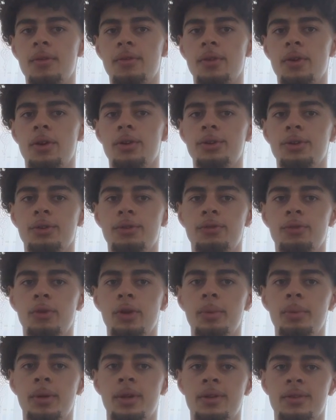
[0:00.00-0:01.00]
of cardio of 40
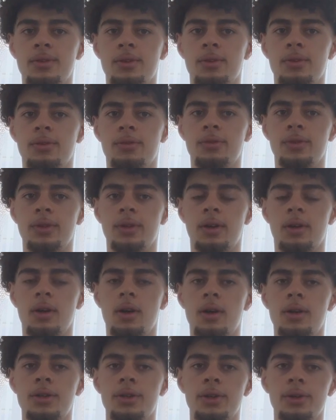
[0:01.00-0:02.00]
minutes of
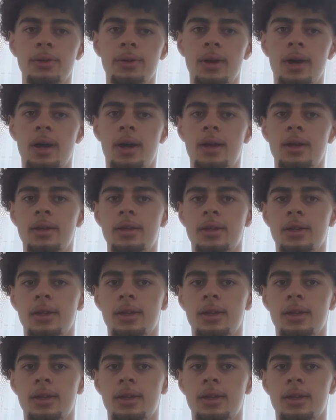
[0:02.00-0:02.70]
cardio and